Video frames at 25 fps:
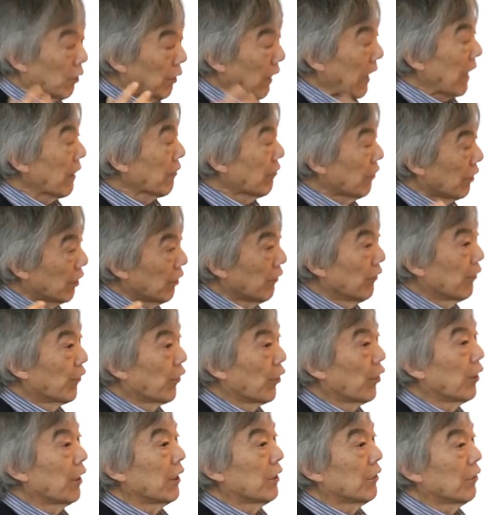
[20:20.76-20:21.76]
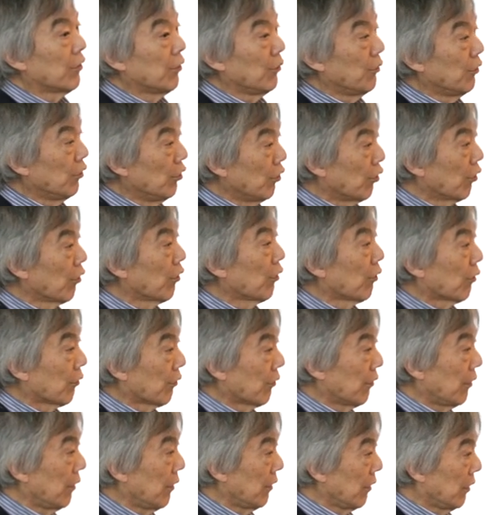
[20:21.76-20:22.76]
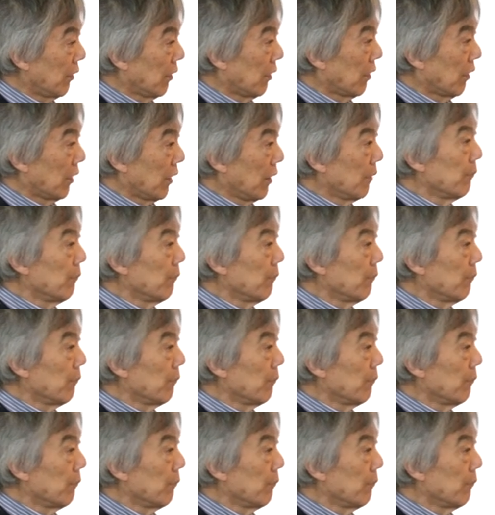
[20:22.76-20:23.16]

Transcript: actually converted to neural uh,